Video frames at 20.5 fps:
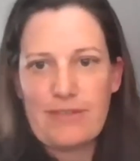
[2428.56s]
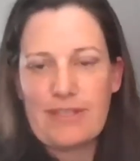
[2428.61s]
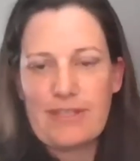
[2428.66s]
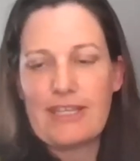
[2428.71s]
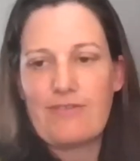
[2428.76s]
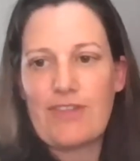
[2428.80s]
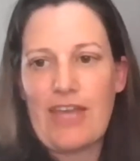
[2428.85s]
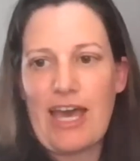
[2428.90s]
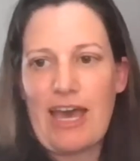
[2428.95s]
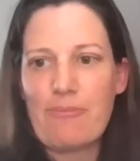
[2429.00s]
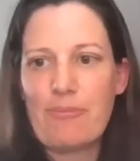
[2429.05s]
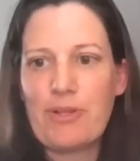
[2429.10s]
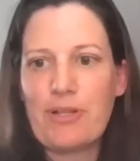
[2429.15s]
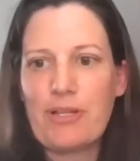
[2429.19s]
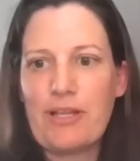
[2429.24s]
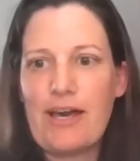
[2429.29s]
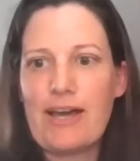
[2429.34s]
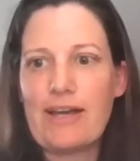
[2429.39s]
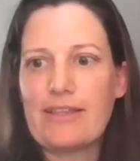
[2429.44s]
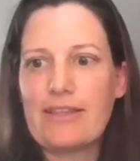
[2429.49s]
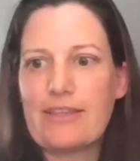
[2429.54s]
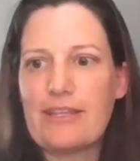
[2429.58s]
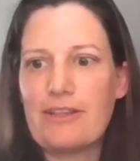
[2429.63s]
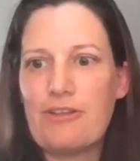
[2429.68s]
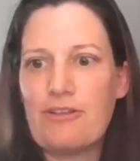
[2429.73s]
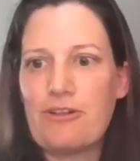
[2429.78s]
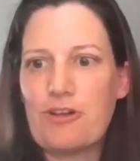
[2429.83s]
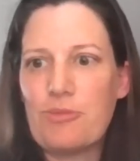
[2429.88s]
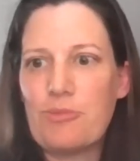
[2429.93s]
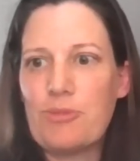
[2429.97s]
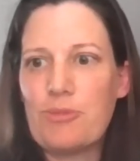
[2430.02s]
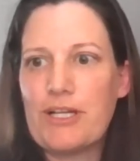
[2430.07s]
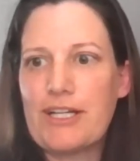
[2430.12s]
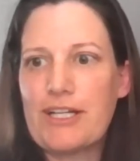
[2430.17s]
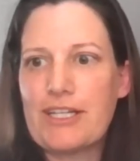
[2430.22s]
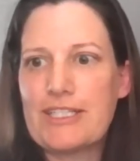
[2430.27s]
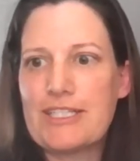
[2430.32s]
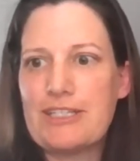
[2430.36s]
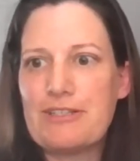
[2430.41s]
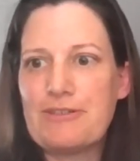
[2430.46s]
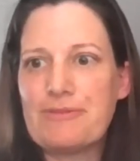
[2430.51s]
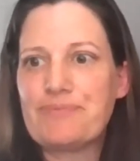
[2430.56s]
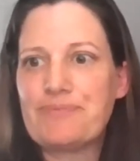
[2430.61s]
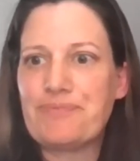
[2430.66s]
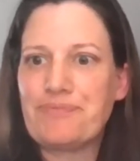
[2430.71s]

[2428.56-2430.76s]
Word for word: give that plug, the local plug too.